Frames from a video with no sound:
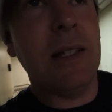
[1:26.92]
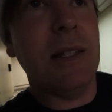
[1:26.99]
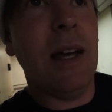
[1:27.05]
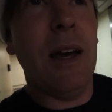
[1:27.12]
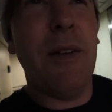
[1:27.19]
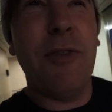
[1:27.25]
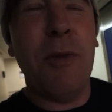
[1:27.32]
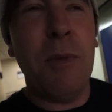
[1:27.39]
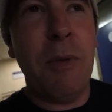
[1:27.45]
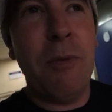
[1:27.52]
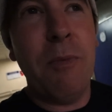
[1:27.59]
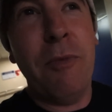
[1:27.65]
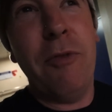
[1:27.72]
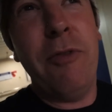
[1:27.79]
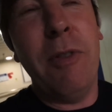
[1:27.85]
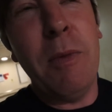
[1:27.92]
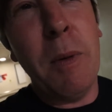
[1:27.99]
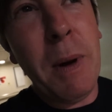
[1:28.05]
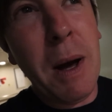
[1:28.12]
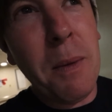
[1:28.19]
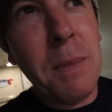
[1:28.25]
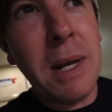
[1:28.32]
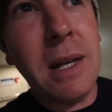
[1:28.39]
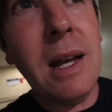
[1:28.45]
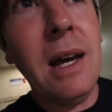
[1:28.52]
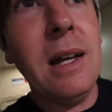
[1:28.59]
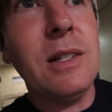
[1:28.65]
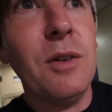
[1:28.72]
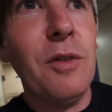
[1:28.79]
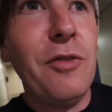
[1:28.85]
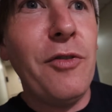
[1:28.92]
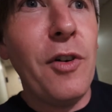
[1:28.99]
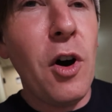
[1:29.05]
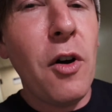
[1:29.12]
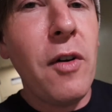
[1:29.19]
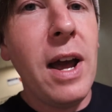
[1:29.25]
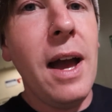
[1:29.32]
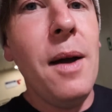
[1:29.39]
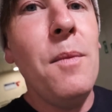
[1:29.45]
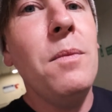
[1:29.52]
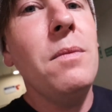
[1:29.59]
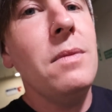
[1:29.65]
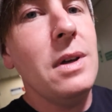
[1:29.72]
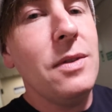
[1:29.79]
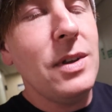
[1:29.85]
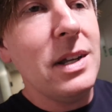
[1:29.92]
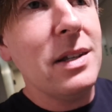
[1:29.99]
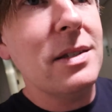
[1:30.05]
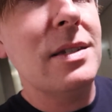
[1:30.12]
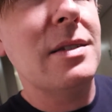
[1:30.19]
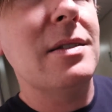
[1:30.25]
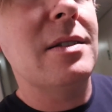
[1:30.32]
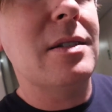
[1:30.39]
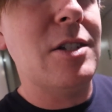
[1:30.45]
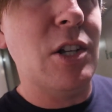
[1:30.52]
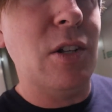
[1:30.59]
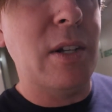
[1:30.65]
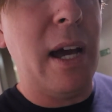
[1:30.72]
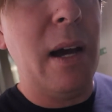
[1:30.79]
last night from about midnight till 4 a.m. and then it's chilled